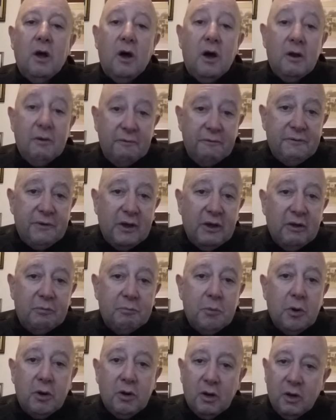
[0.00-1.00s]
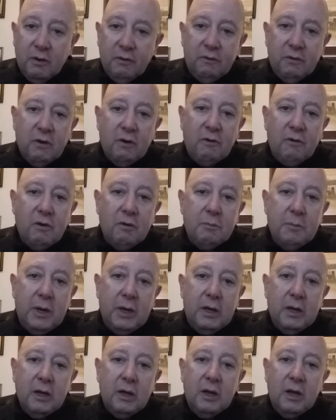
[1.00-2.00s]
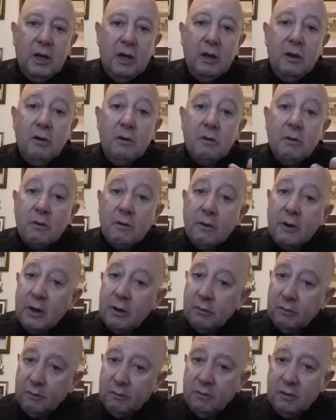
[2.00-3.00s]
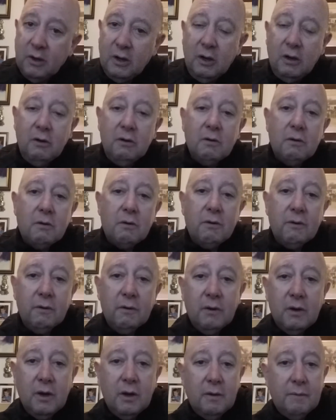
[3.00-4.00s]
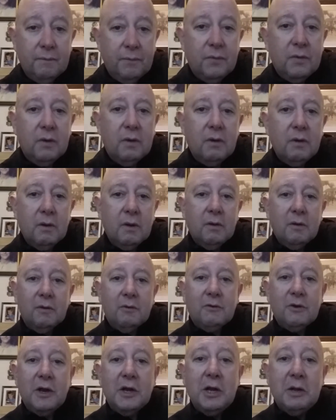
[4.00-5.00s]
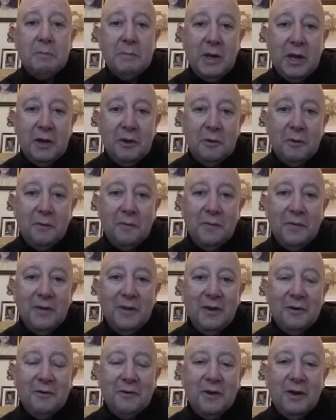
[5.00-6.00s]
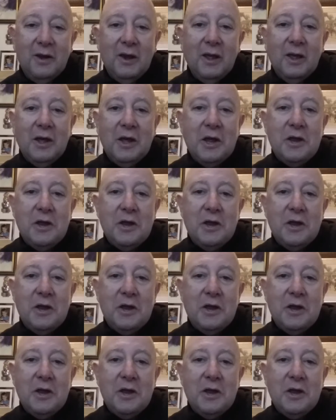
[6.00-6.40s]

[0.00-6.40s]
on Facebook, on social media, in your notes, in your training manual, right?